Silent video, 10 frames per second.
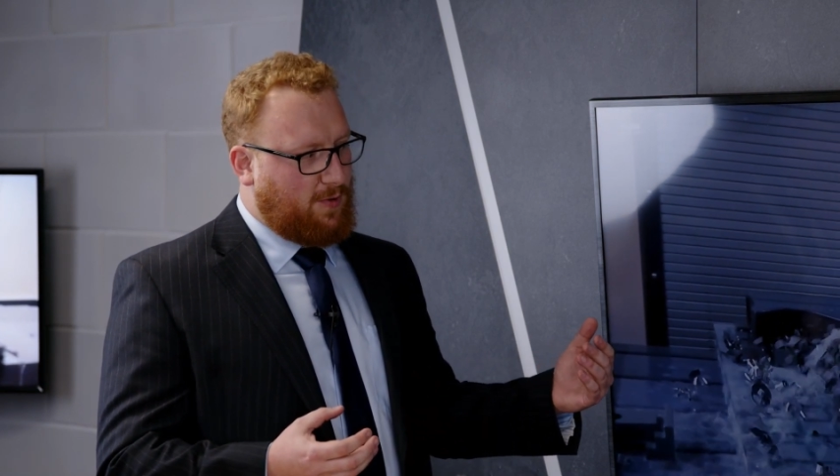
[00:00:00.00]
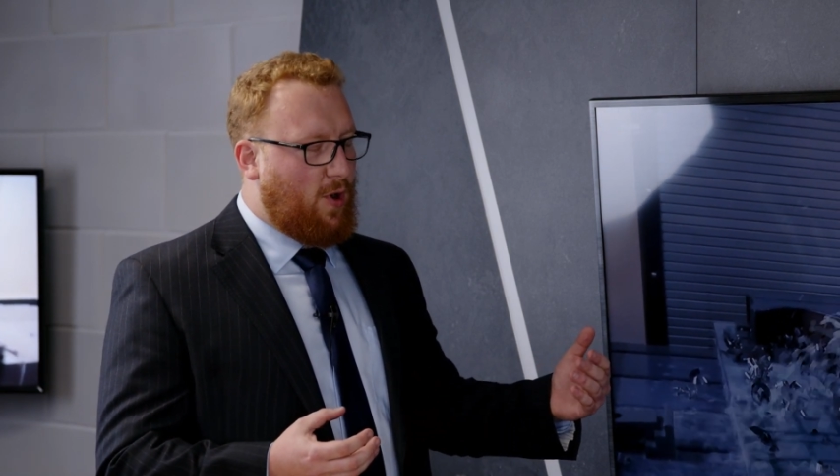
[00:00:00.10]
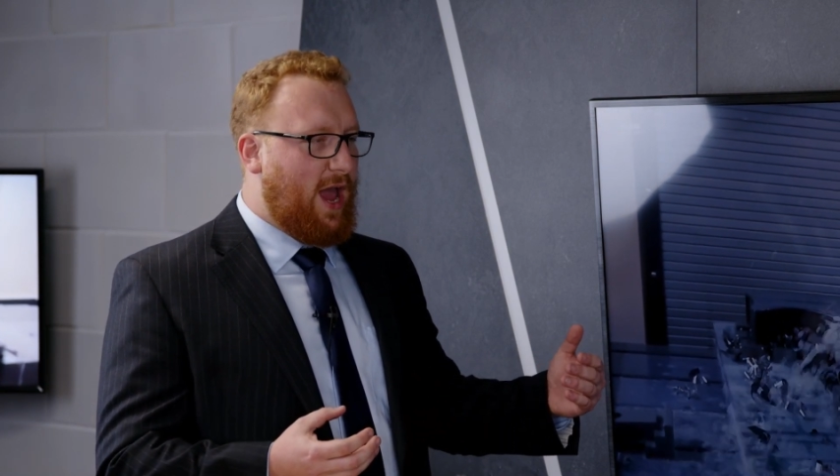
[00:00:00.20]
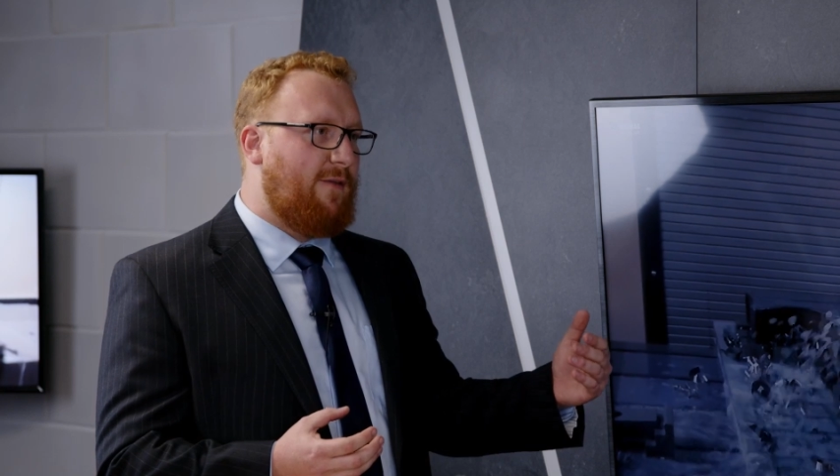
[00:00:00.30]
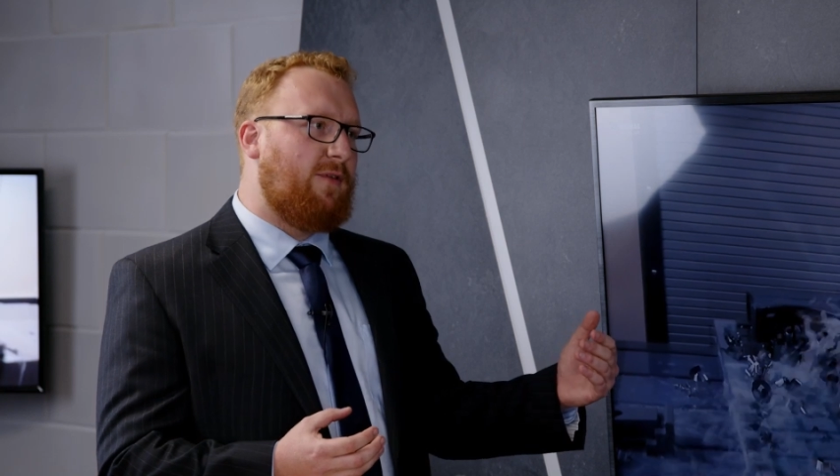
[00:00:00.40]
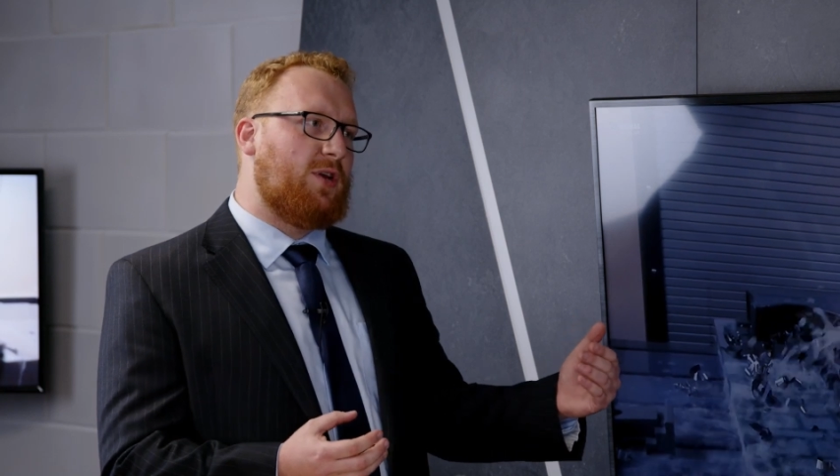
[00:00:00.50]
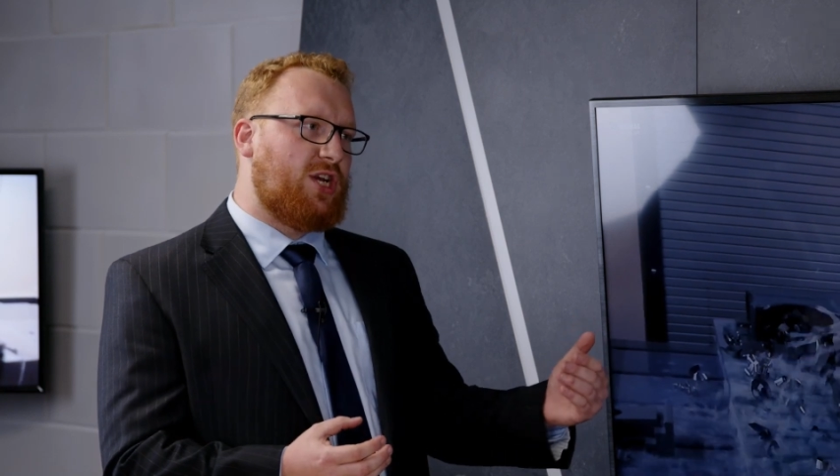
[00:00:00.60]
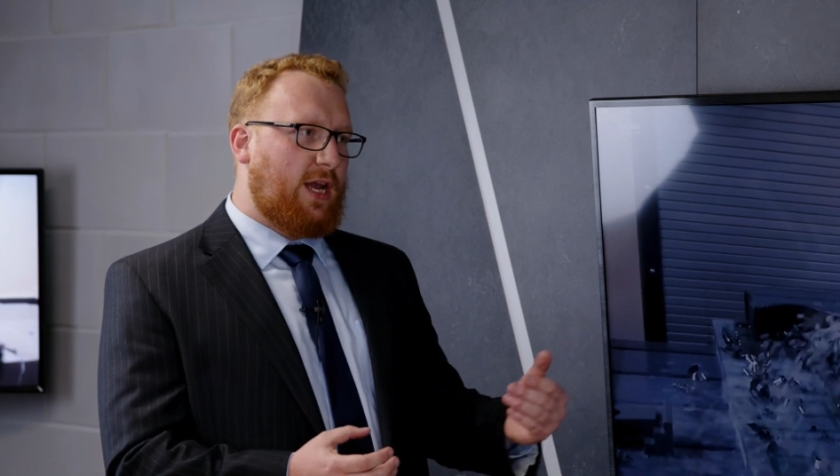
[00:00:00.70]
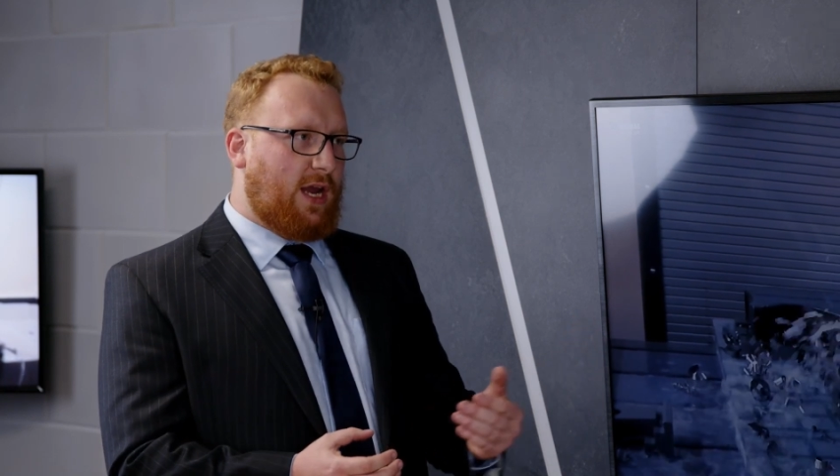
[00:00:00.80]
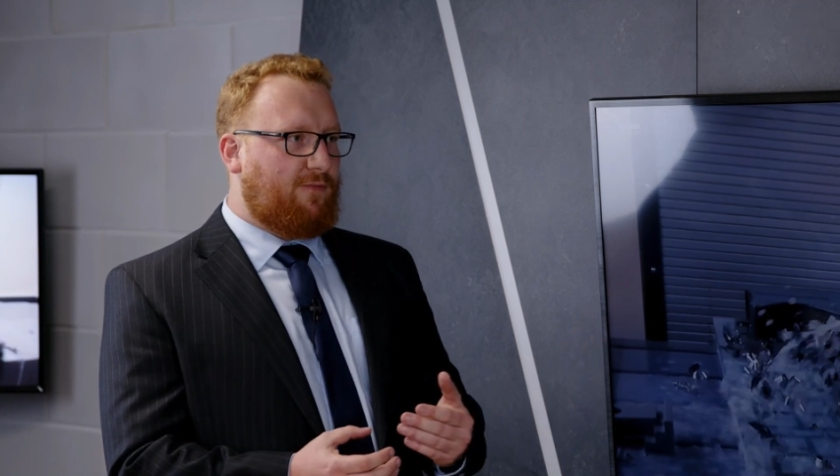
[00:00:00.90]
quite heavy
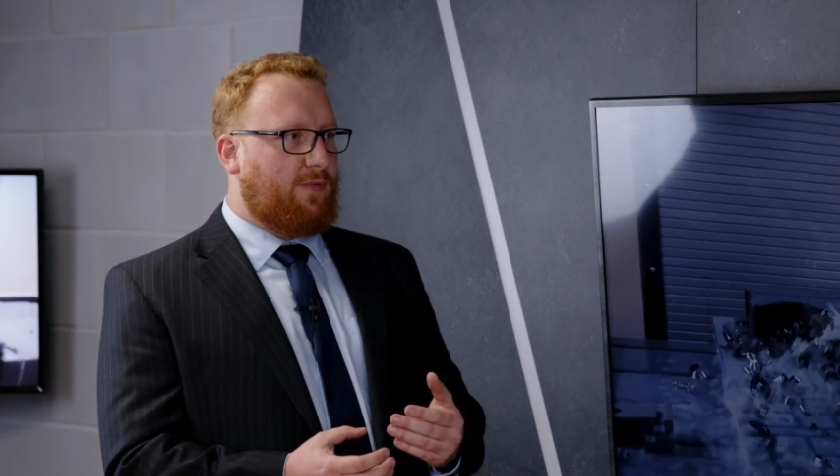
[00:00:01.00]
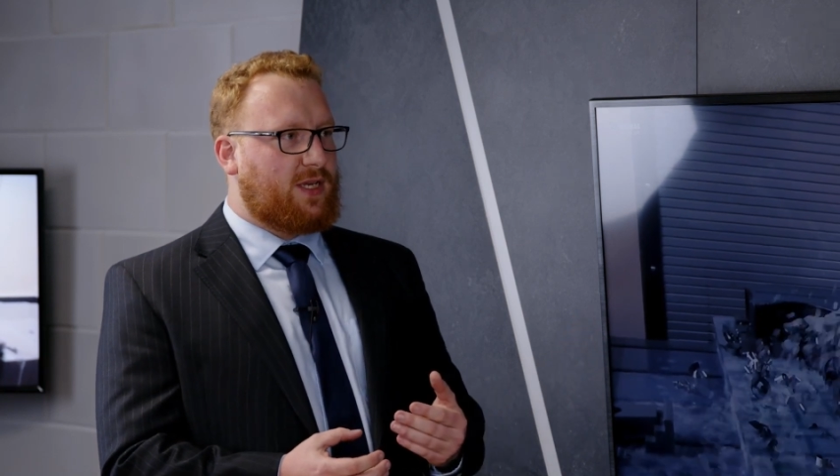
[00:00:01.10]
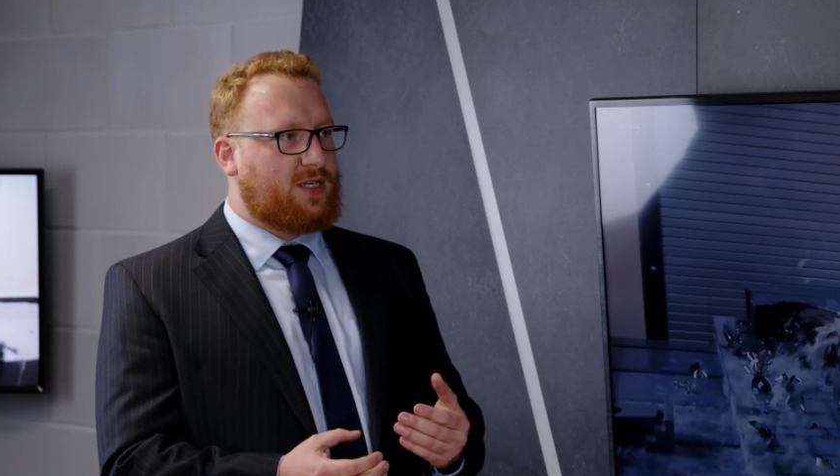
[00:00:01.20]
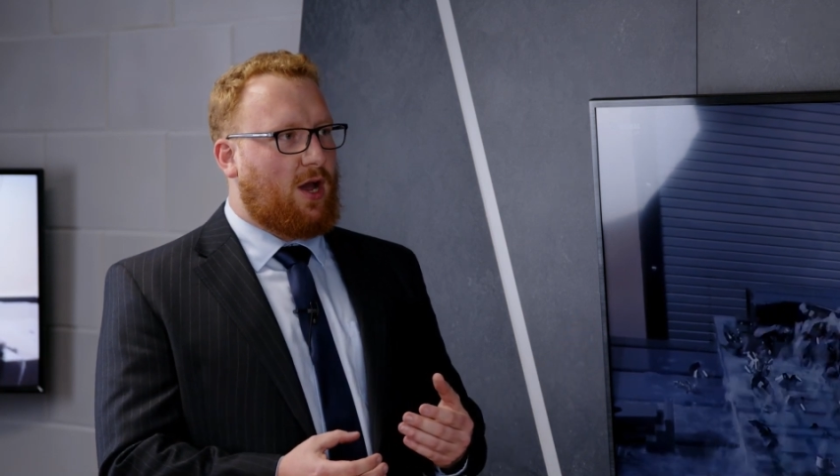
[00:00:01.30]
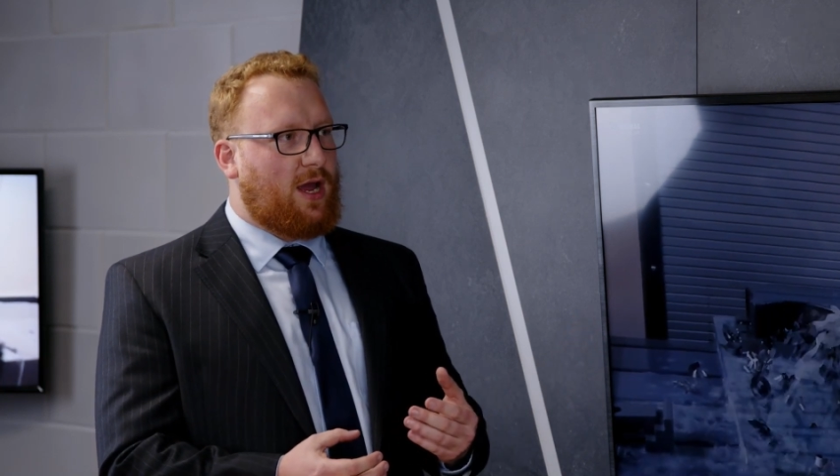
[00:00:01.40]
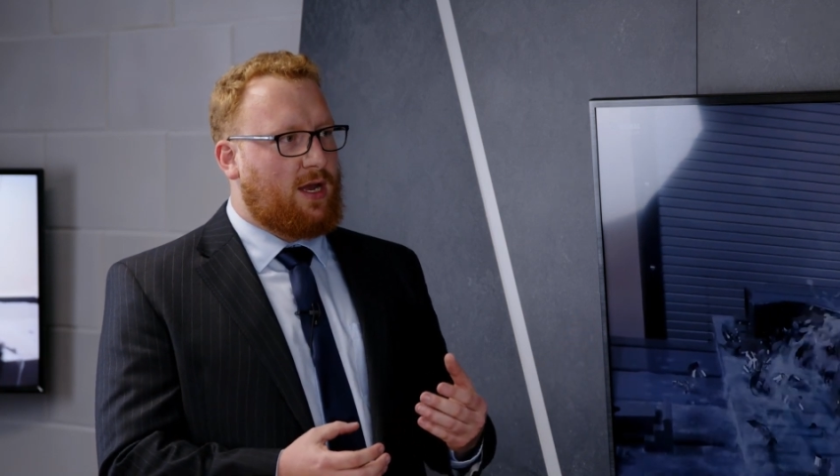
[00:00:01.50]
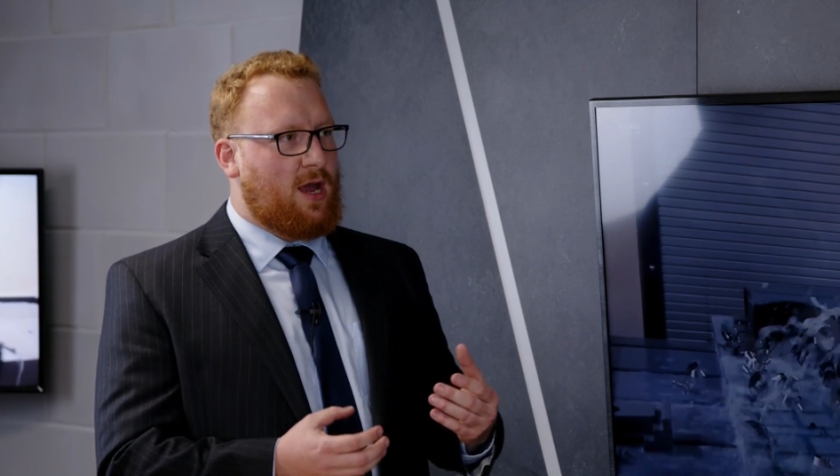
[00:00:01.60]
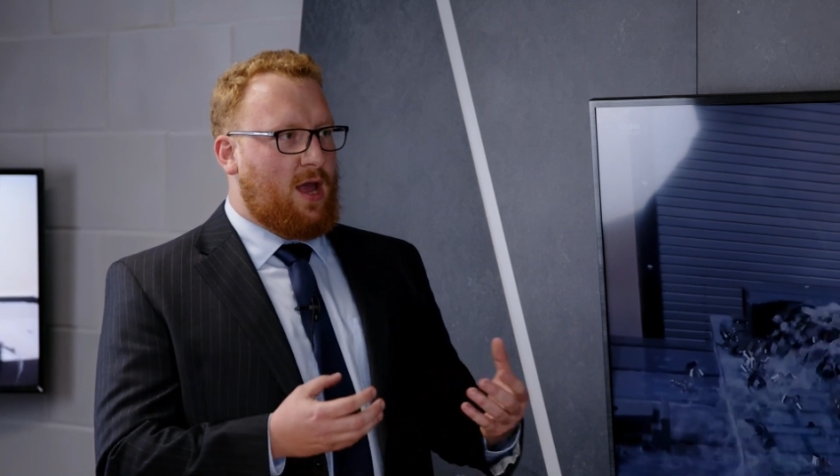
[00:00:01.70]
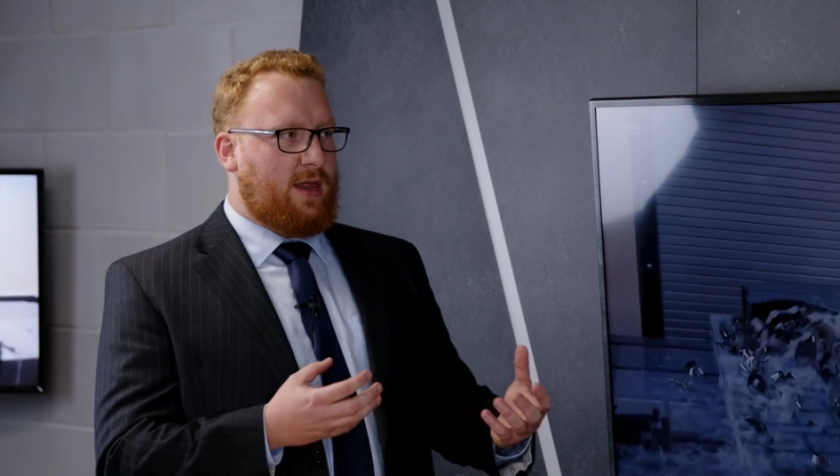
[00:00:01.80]
machining in from the side,